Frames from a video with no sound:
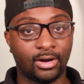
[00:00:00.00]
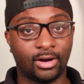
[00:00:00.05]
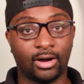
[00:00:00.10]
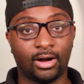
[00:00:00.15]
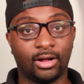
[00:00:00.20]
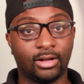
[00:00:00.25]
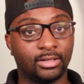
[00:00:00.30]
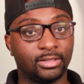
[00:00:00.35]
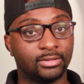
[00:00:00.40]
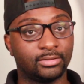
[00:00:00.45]

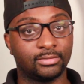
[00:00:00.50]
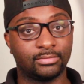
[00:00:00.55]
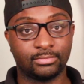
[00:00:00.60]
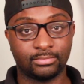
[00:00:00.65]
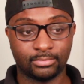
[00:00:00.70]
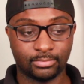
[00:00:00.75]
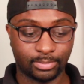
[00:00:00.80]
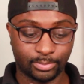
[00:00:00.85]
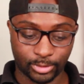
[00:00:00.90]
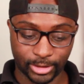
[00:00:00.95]
all
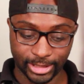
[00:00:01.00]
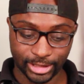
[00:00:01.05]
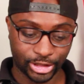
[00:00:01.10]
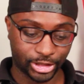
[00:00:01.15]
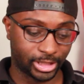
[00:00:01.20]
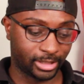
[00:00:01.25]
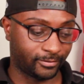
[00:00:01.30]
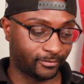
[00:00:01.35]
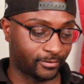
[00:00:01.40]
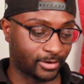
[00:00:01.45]

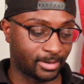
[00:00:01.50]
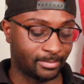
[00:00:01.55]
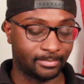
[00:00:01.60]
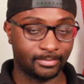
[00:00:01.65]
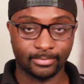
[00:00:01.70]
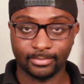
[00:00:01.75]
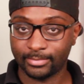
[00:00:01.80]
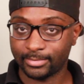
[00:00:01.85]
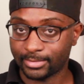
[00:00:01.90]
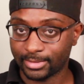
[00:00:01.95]
preaching
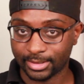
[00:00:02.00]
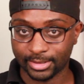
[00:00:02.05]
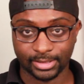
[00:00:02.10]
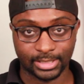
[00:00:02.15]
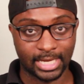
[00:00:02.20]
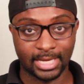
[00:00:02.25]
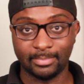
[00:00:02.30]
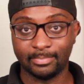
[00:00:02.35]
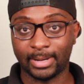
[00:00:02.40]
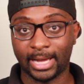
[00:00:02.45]
from the
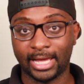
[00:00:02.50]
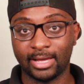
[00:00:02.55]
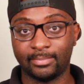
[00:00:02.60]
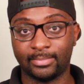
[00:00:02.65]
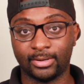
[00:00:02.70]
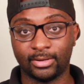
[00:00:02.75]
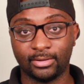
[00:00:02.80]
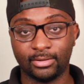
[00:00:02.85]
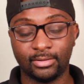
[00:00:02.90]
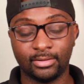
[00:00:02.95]
same
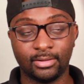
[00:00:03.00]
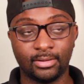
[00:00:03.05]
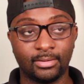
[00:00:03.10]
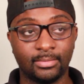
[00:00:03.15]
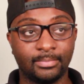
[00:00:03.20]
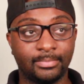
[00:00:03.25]
Bible,